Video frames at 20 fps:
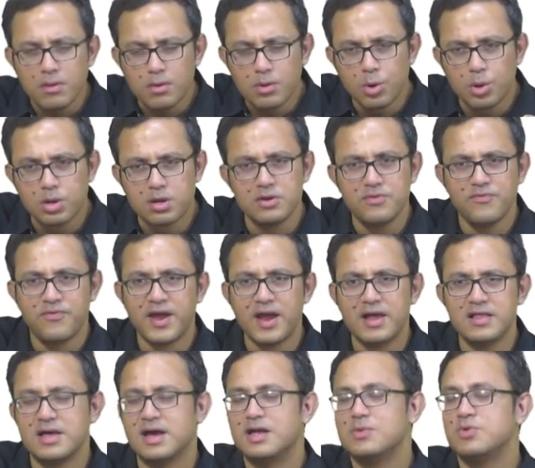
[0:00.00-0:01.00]
or
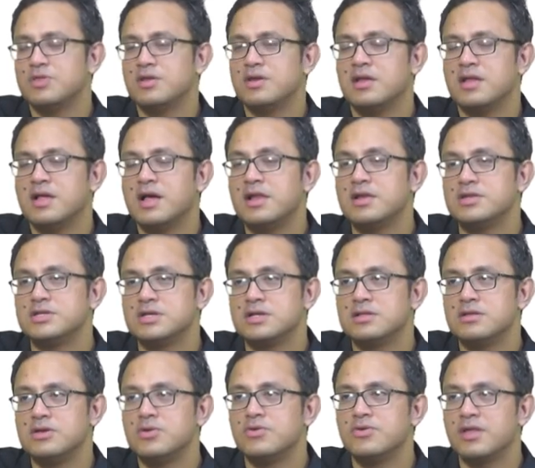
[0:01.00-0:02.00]
convey that with an analogy
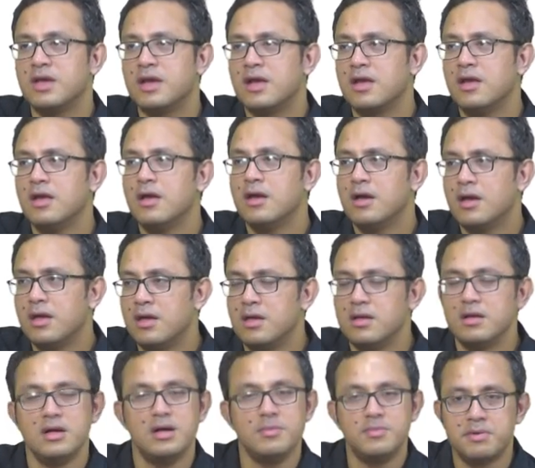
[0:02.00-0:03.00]
that using uh,
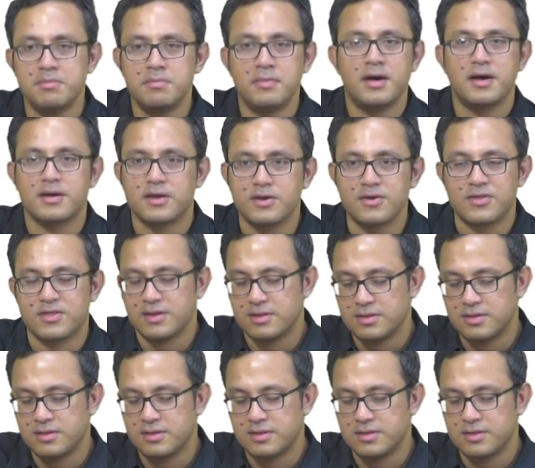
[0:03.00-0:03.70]
urban markets.